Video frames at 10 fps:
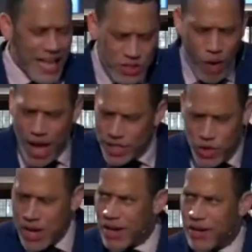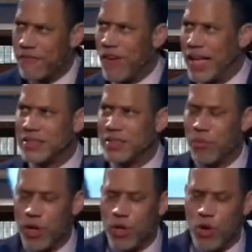that's why you're not going to find
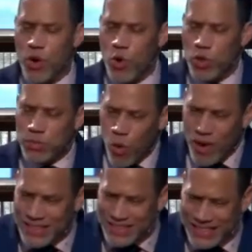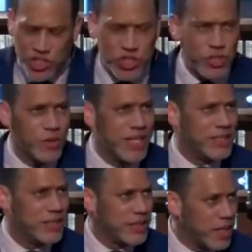someone who is more intentional and
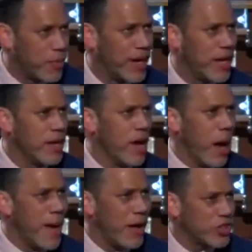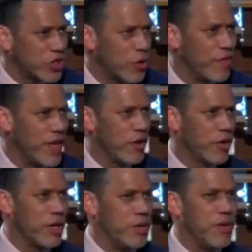deliberate about serving her
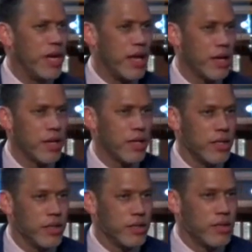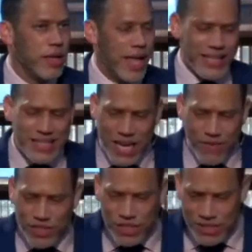community. It's not
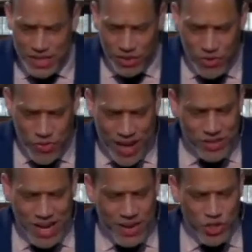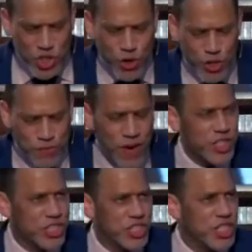even, there are things that are not even church
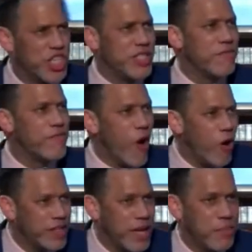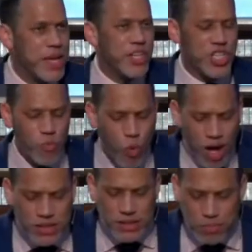functions, and she's involved in it because she
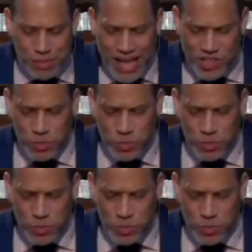wants to bless